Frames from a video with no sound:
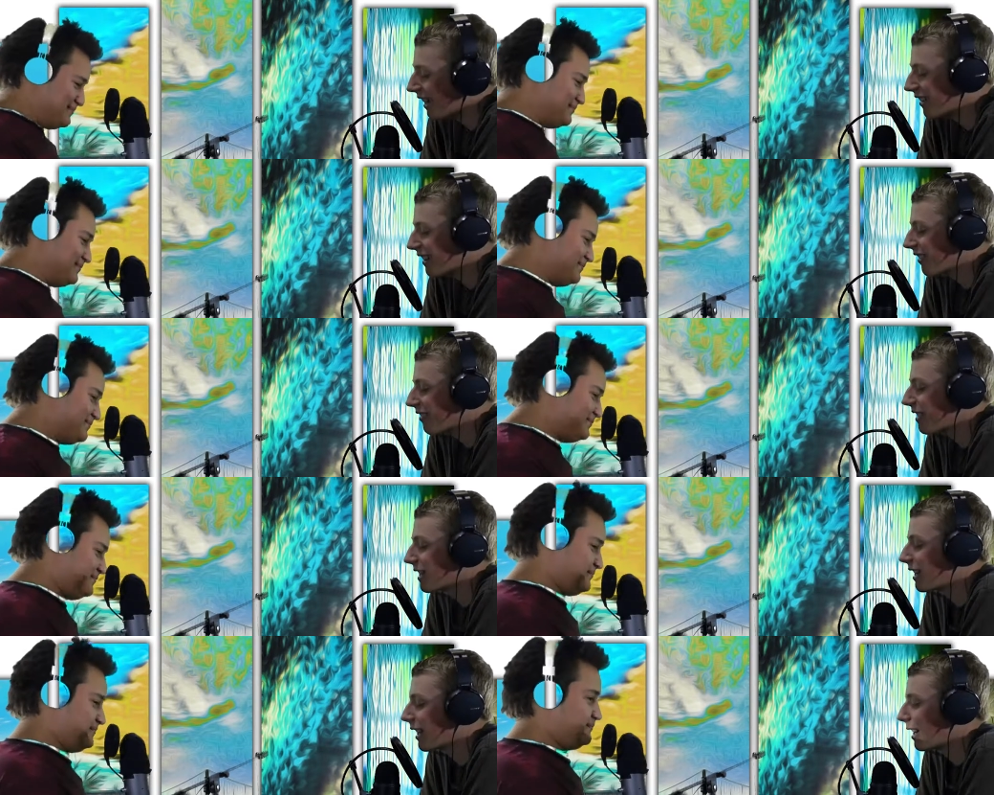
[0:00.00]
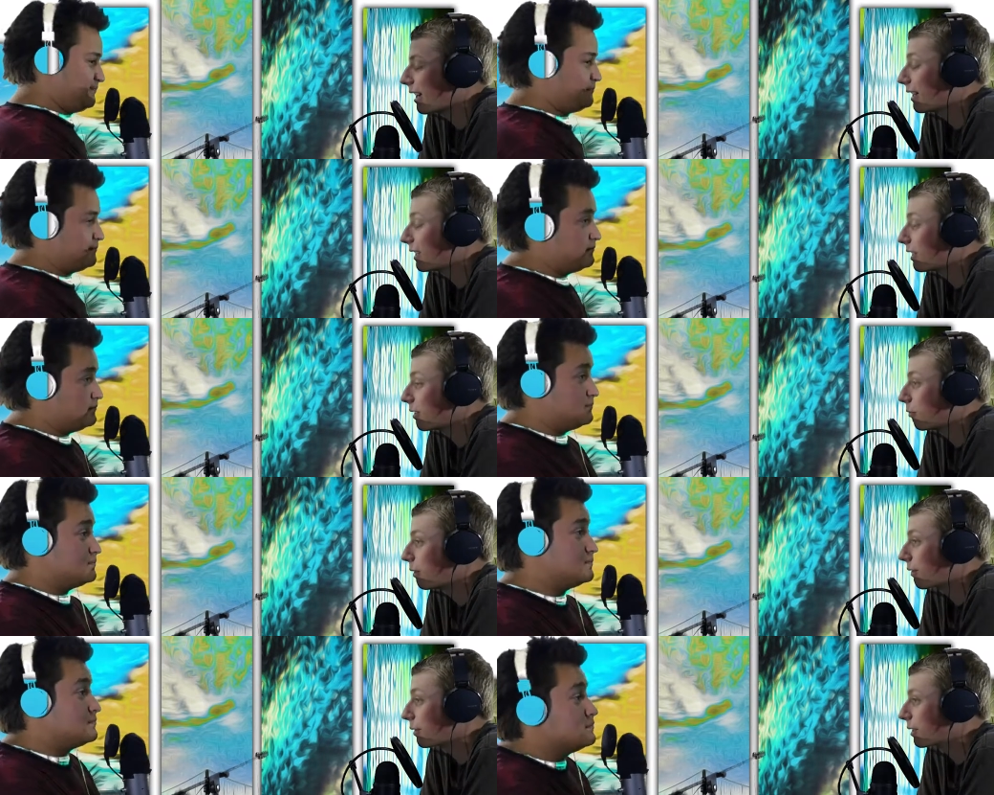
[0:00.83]
Speaker 1: would have the, uh,
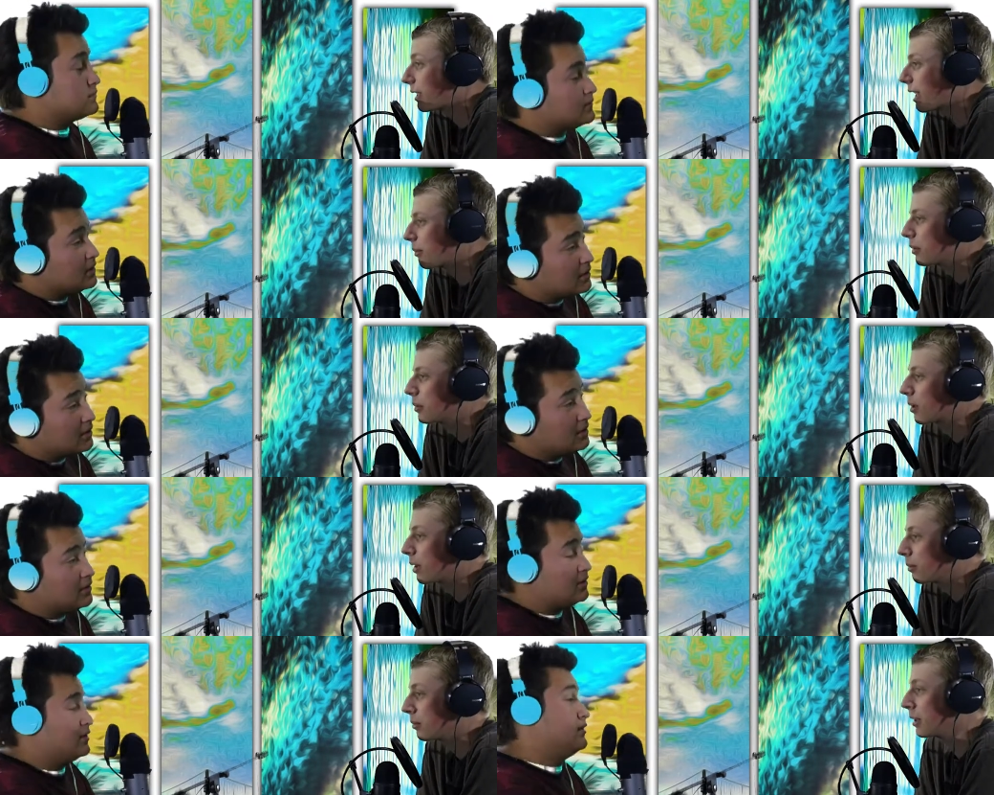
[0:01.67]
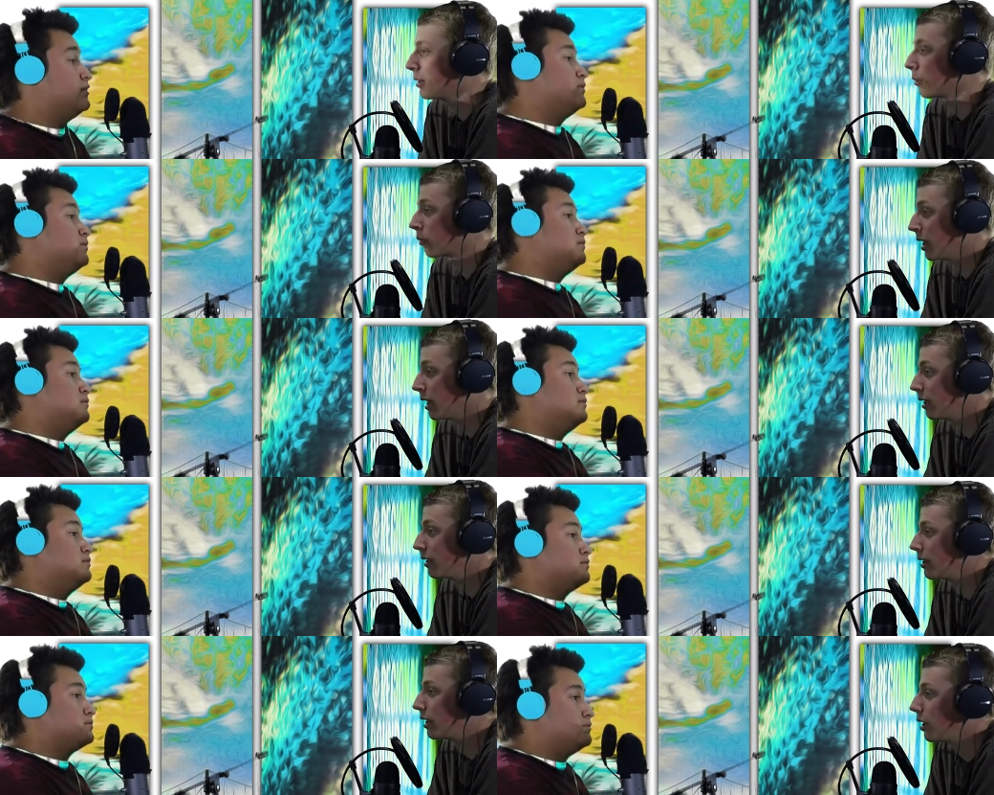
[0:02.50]
my first camera would probably be the Red
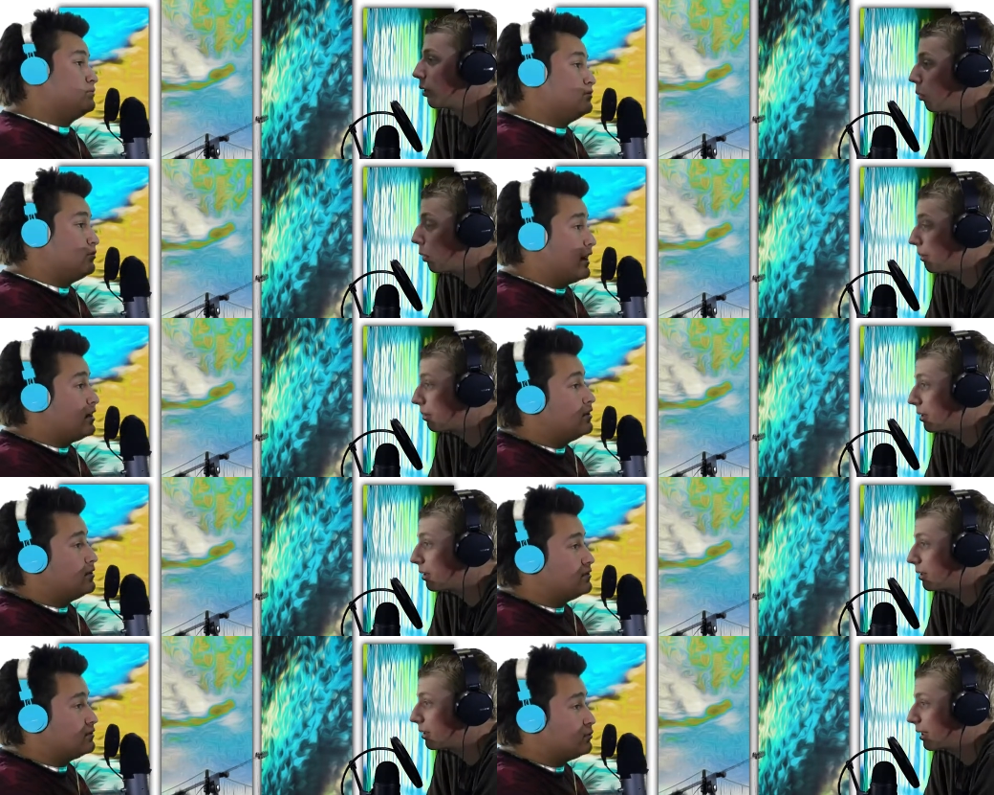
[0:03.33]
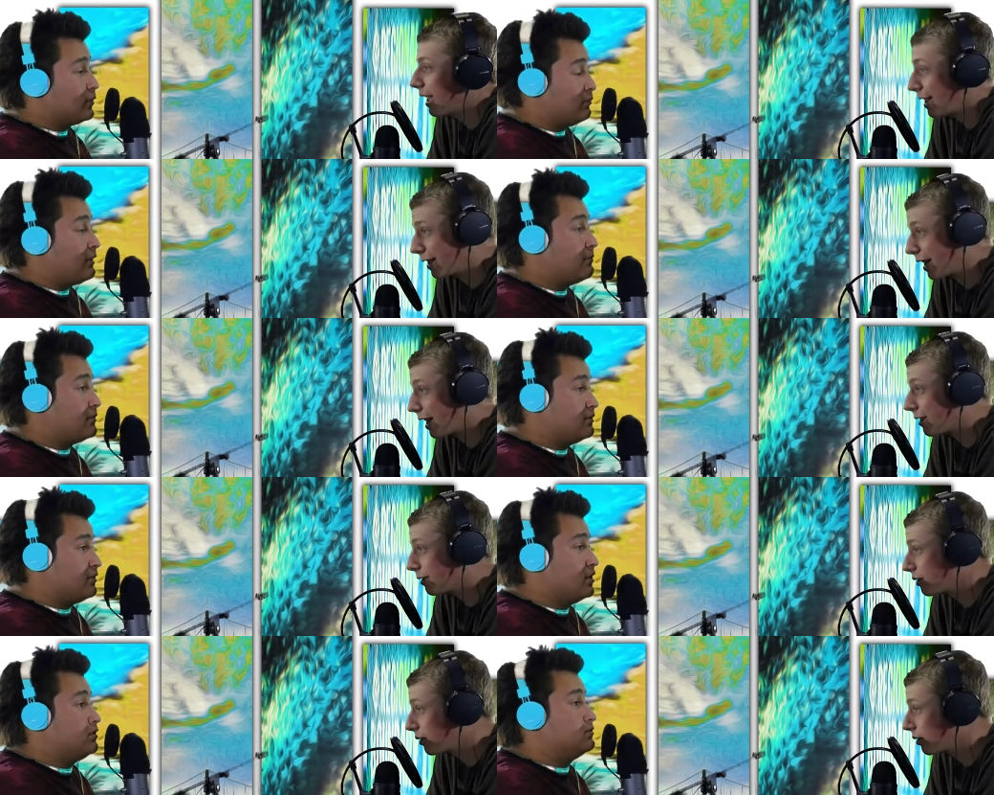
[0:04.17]
Speaker 2: Weapon Red, eight K.
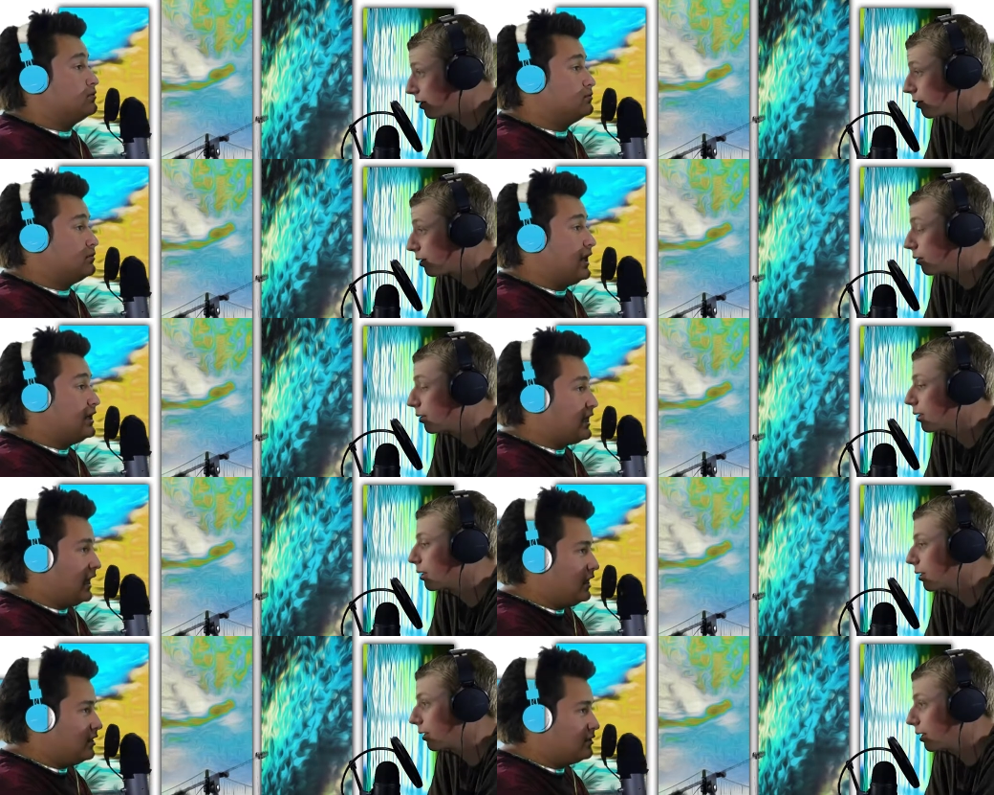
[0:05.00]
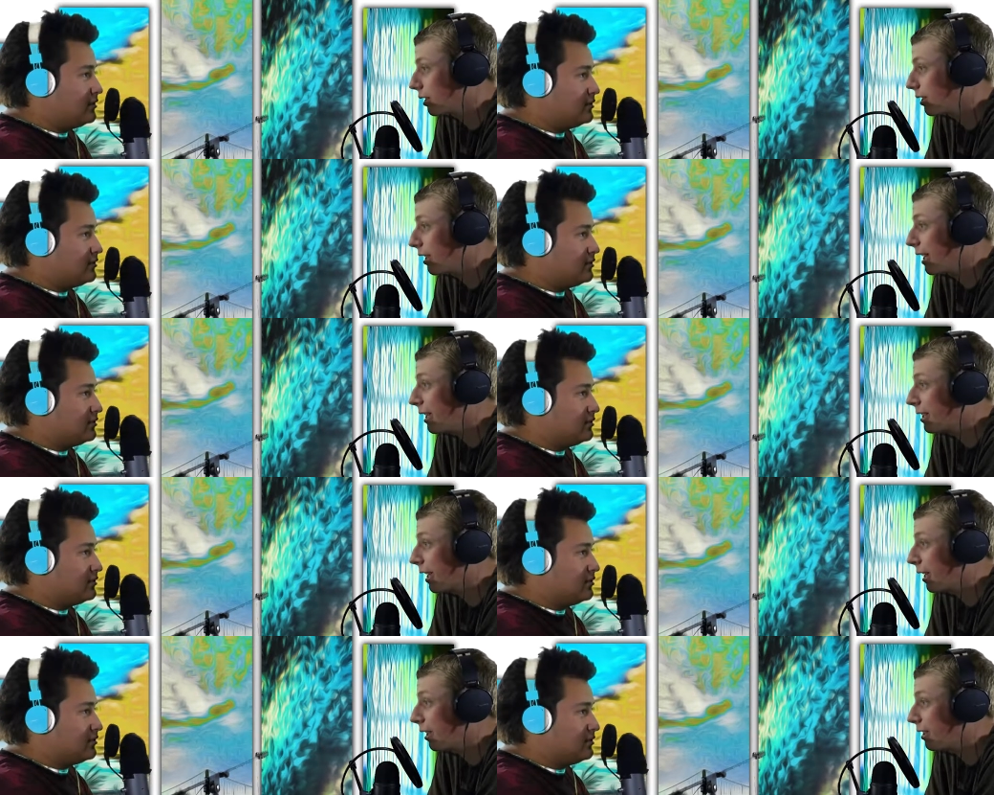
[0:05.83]
Oh,
Speaker 1: eight K? The eight
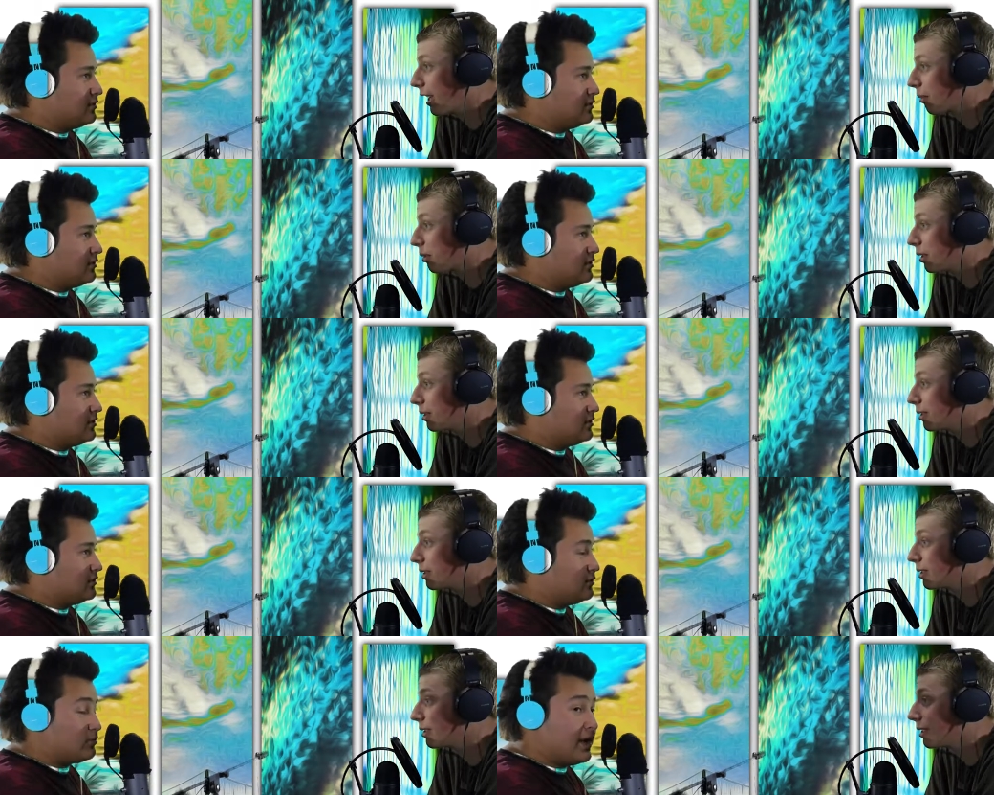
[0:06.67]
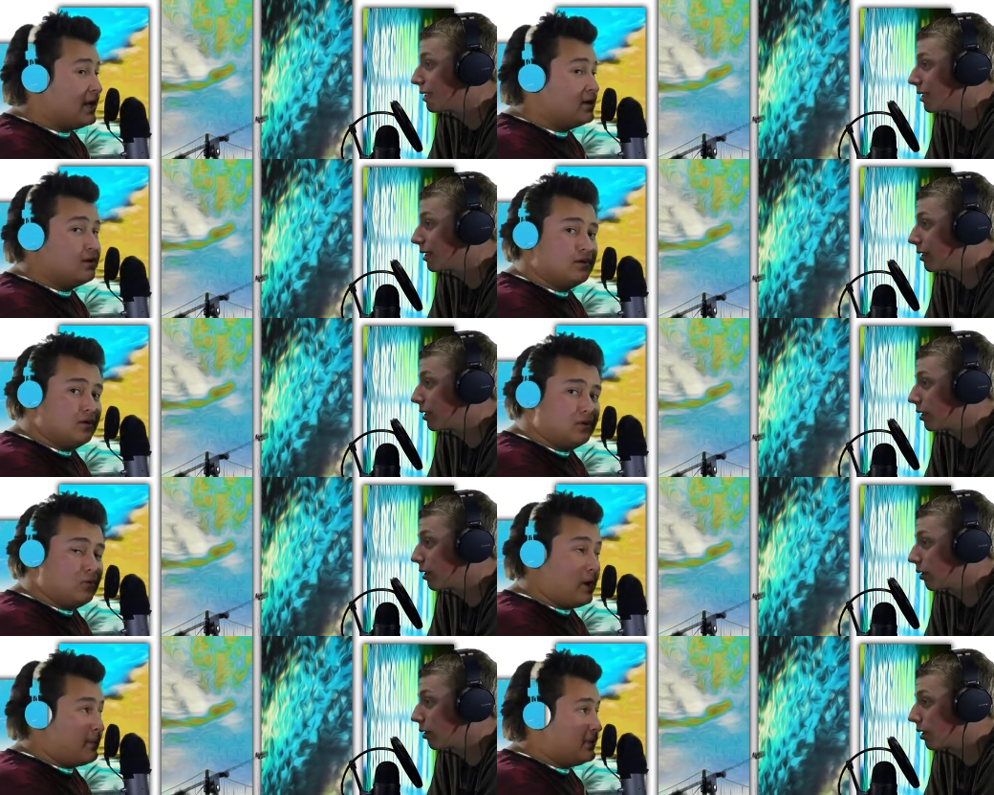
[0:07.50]
K camera.
Speaker 2: The Red
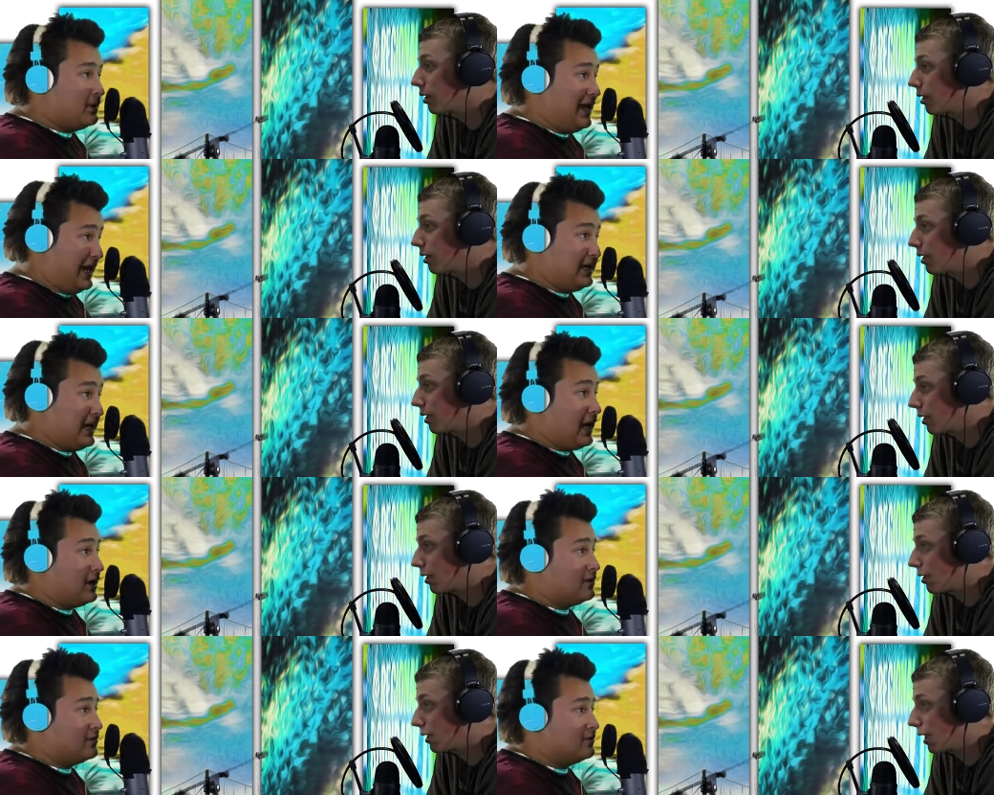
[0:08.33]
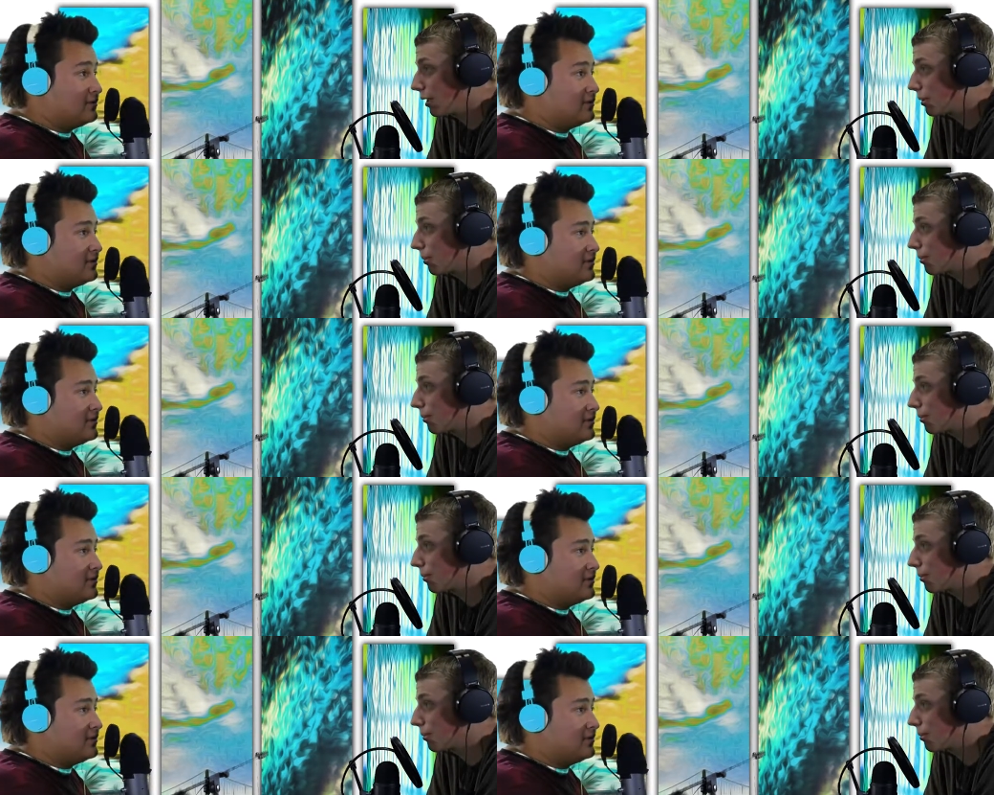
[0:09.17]
Weapon eight K. Yes.